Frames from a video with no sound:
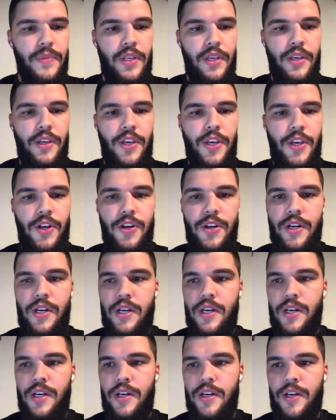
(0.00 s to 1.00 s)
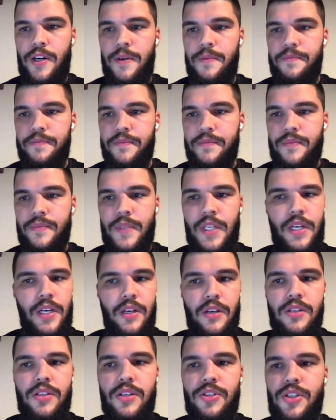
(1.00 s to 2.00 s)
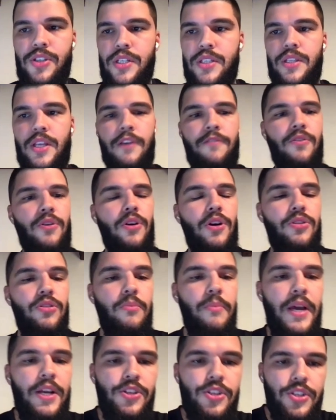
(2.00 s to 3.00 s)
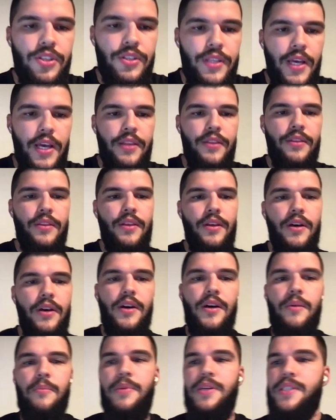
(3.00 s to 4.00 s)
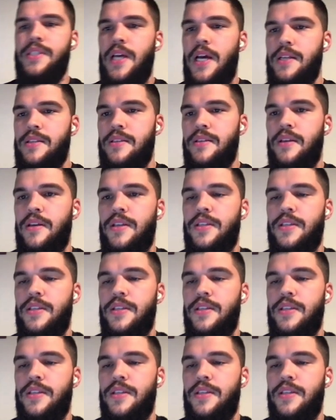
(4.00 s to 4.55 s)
Here, just I forgot to mention that besides